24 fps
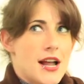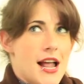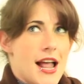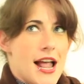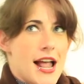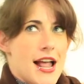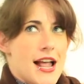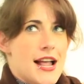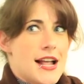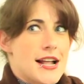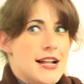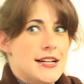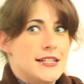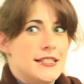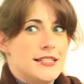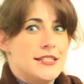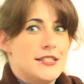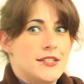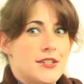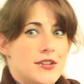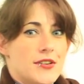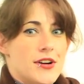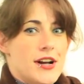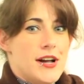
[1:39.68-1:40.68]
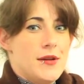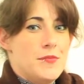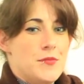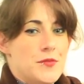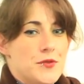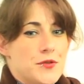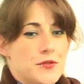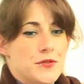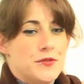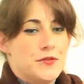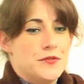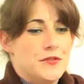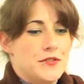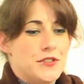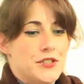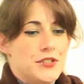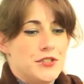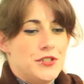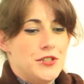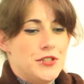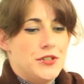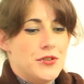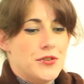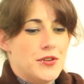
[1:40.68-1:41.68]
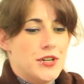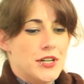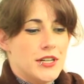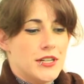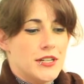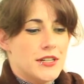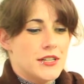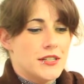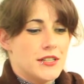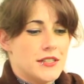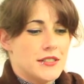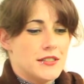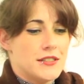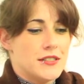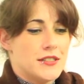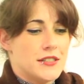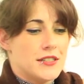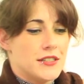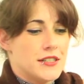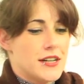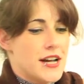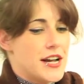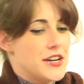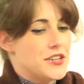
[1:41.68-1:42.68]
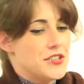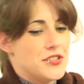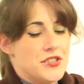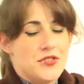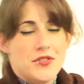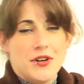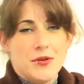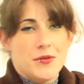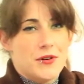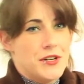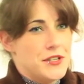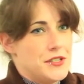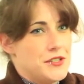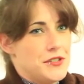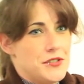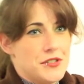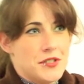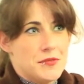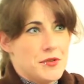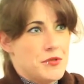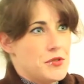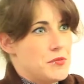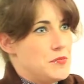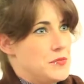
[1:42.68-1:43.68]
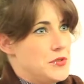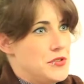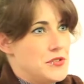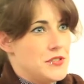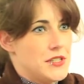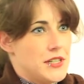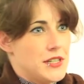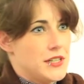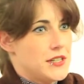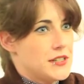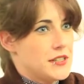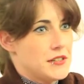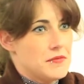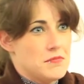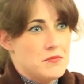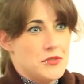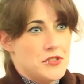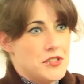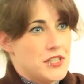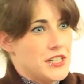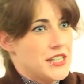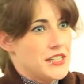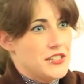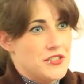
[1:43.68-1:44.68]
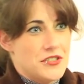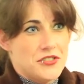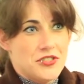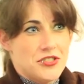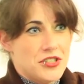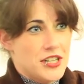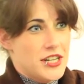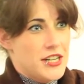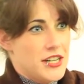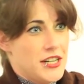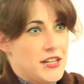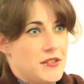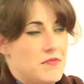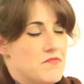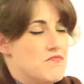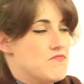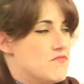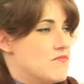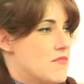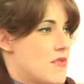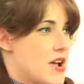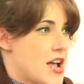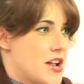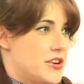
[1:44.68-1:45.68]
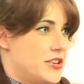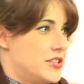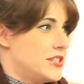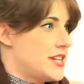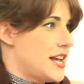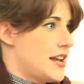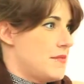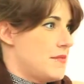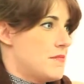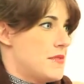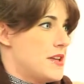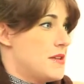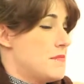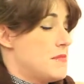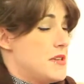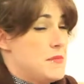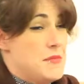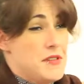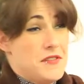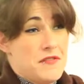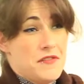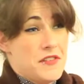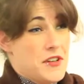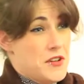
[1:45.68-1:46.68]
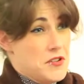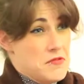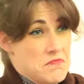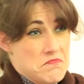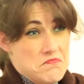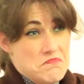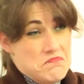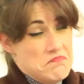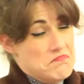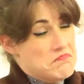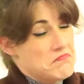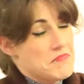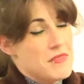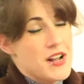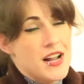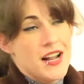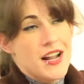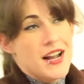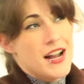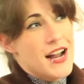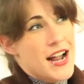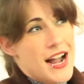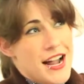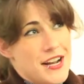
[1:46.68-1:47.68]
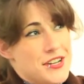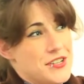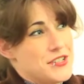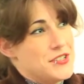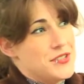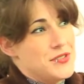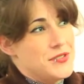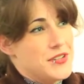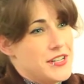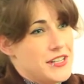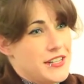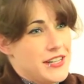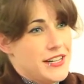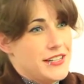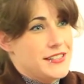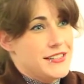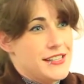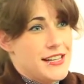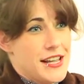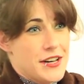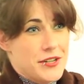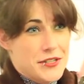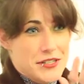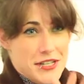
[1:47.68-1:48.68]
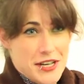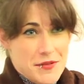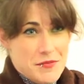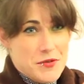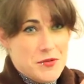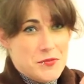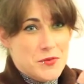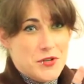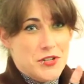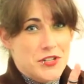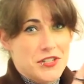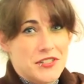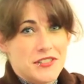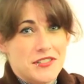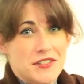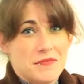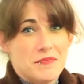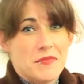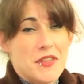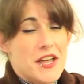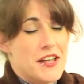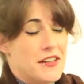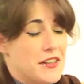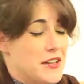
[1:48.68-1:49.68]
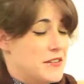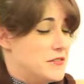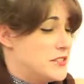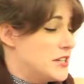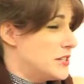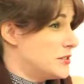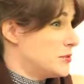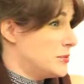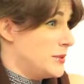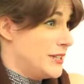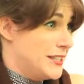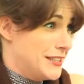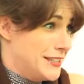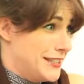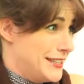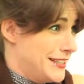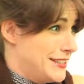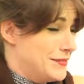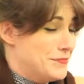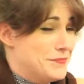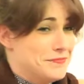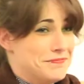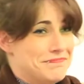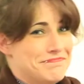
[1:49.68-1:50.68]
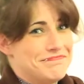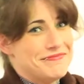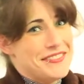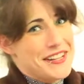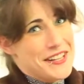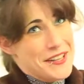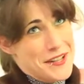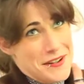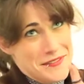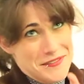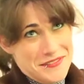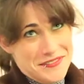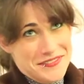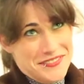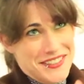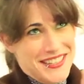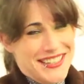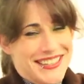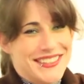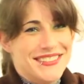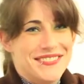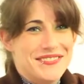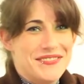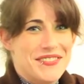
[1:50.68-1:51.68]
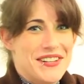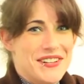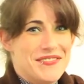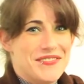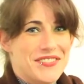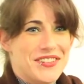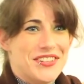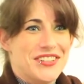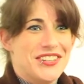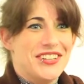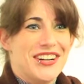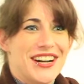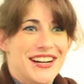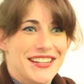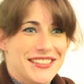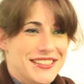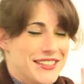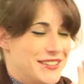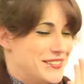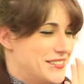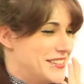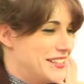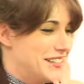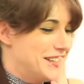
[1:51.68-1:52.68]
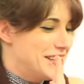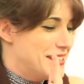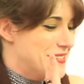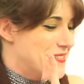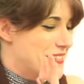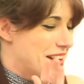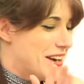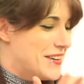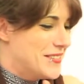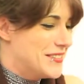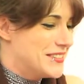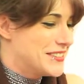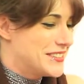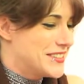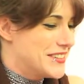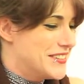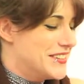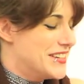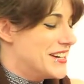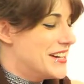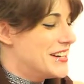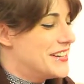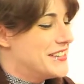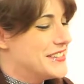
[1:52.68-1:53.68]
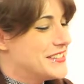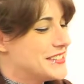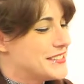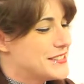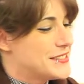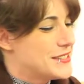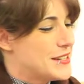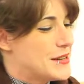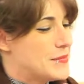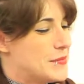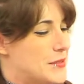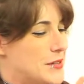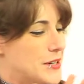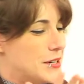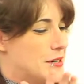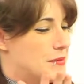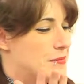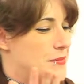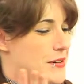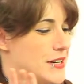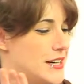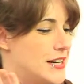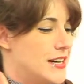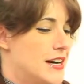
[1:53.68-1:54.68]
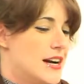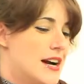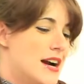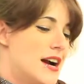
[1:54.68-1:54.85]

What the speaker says: And so I moved to New York. I just knew I wanted to do something with music industry, entertainment, maybe film. I just knew I liked the entertainment world. I loved Us Weekly. I love people. I like reading about what's going on in the celeb world, but